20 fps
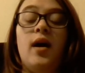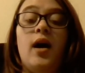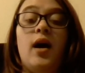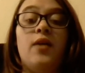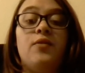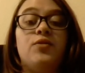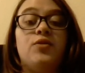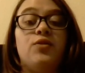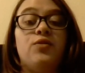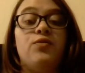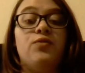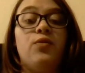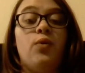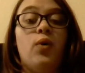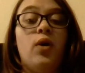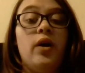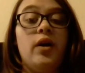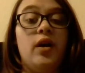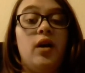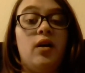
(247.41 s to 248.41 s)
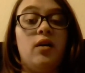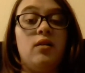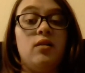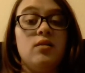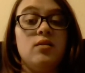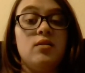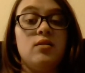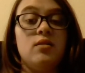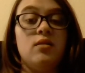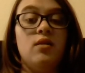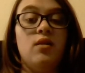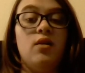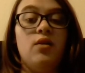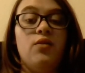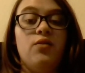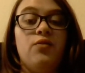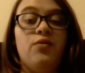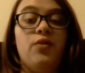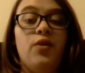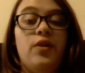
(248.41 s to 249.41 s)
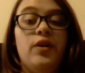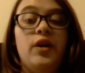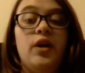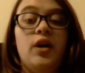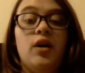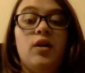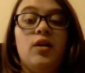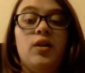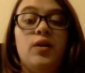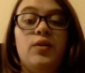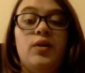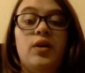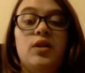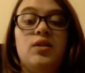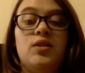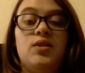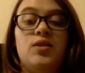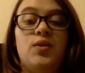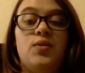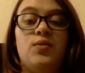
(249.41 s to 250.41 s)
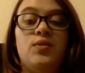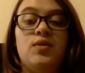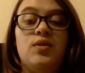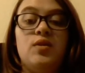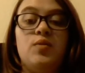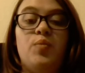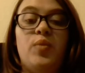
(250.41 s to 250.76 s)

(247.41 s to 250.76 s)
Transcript: After 4 years, fully included students